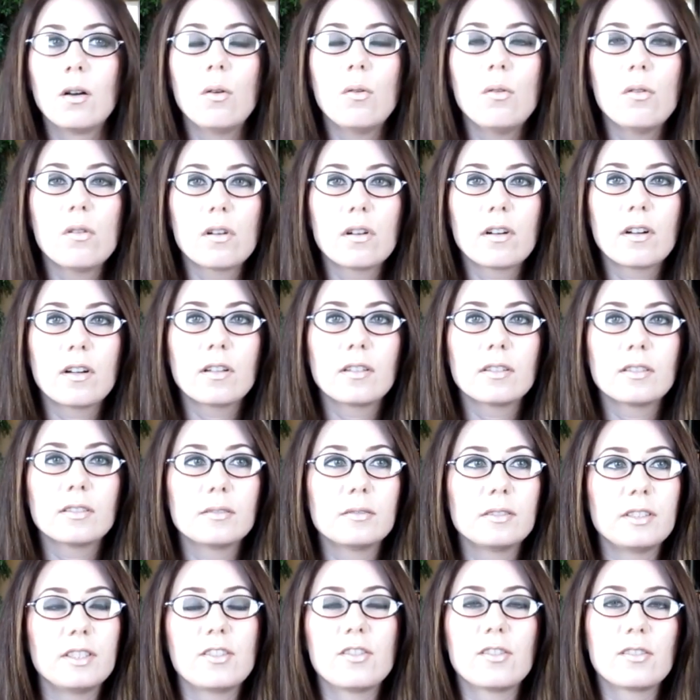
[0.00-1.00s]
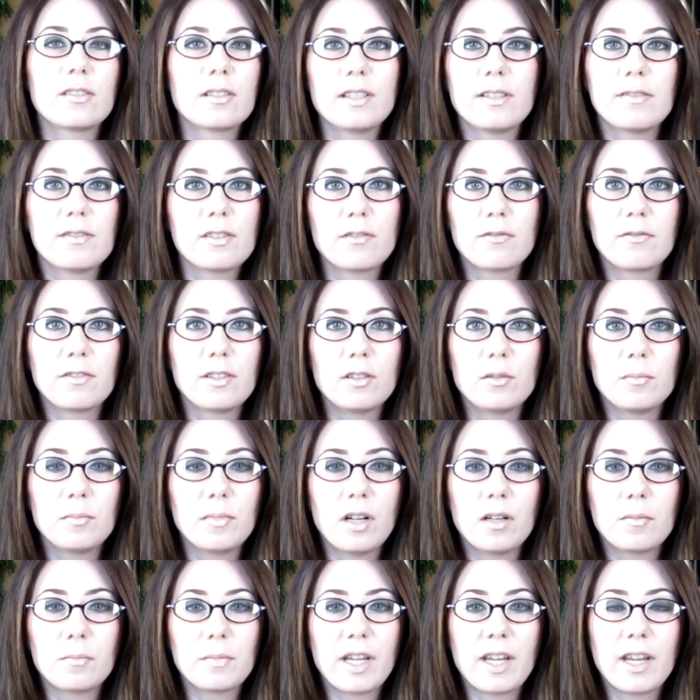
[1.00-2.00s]
or it just leaves a
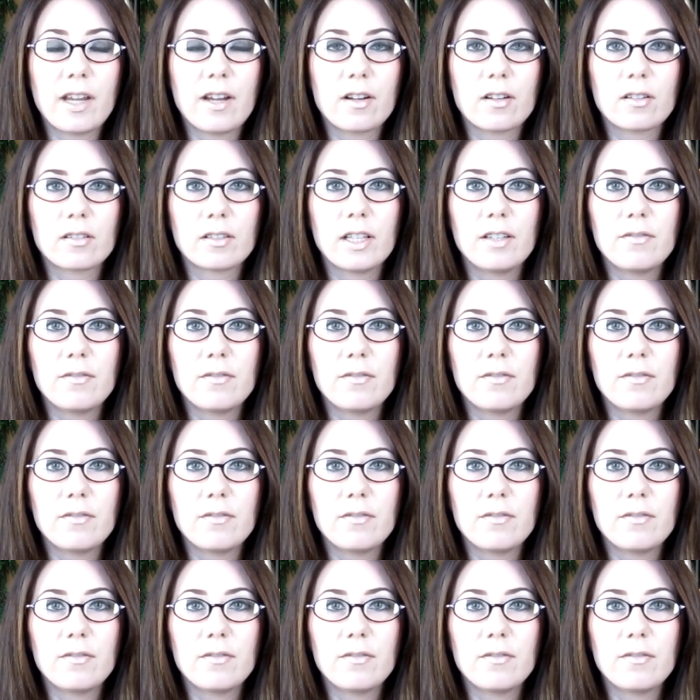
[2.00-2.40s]
film on my hair,